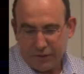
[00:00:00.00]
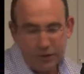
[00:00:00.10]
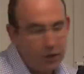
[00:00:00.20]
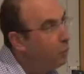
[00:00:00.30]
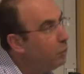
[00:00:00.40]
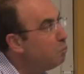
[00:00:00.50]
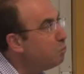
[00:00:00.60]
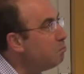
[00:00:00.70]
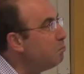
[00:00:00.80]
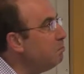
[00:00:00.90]
So
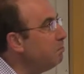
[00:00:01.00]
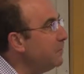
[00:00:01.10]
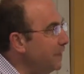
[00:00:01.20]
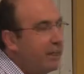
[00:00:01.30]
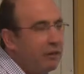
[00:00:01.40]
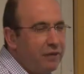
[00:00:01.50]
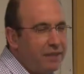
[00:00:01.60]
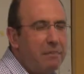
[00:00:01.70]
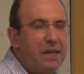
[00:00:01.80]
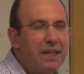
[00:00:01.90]
the
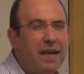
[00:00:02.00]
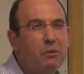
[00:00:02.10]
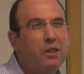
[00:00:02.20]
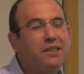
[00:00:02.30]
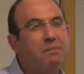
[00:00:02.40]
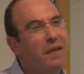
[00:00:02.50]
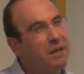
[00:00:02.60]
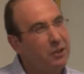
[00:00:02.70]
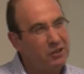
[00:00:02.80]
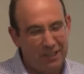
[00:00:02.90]
self-assembly, and I will speak
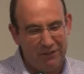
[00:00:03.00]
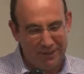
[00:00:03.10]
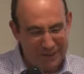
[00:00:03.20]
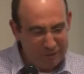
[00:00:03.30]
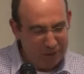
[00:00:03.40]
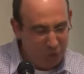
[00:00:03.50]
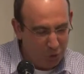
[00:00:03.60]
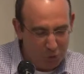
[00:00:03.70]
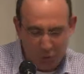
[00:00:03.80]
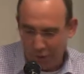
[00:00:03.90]
about self-assembly,
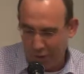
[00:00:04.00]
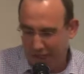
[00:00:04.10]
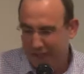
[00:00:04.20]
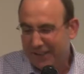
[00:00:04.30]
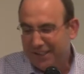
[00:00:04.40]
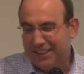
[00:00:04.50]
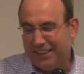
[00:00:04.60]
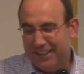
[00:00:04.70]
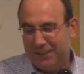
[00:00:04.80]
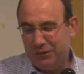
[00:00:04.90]
don't worry,
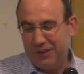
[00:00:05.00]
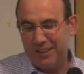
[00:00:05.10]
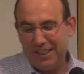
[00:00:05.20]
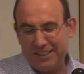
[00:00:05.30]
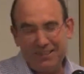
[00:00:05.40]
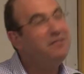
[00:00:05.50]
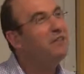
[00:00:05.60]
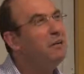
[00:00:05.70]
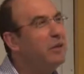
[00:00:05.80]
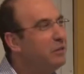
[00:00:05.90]
it results in
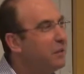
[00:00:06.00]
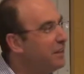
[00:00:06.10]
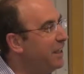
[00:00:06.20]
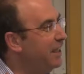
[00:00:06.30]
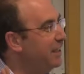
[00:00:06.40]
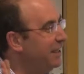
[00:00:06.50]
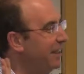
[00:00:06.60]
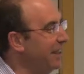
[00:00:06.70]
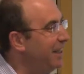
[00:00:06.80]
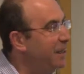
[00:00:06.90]
very interesting
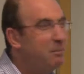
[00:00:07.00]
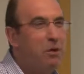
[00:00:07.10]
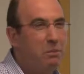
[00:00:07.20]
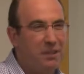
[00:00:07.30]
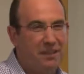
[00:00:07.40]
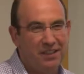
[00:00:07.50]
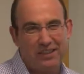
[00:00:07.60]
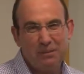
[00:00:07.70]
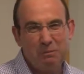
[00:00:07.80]
properties,